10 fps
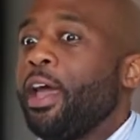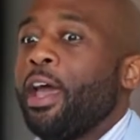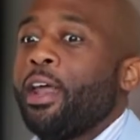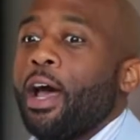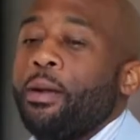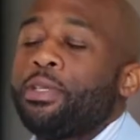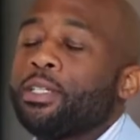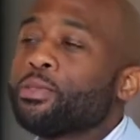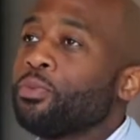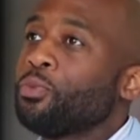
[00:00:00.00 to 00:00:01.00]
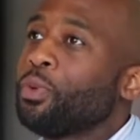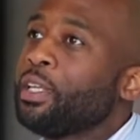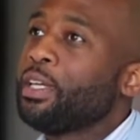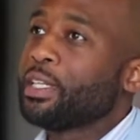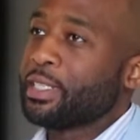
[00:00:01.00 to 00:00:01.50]
And I'm just
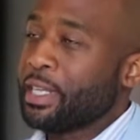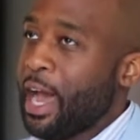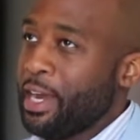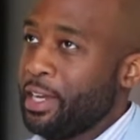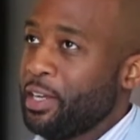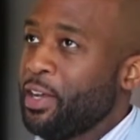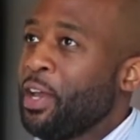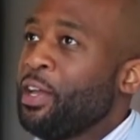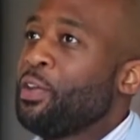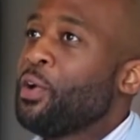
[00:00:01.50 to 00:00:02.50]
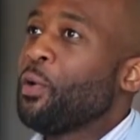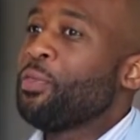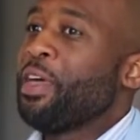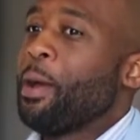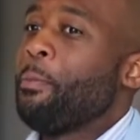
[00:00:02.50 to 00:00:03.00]
really excited,
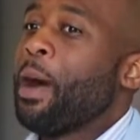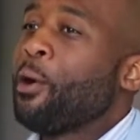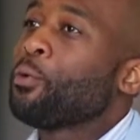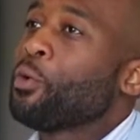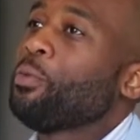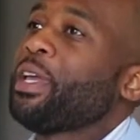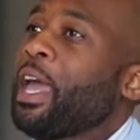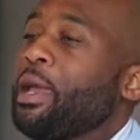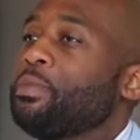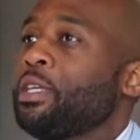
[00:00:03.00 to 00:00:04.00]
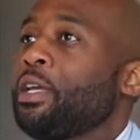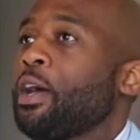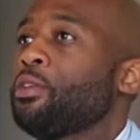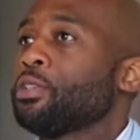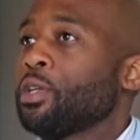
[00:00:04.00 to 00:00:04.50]
that my room came
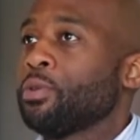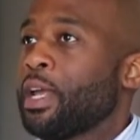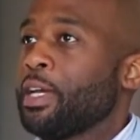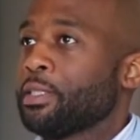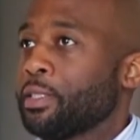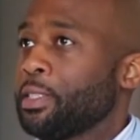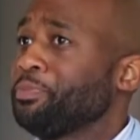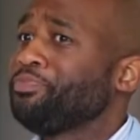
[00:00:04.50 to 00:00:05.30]
together so nicely.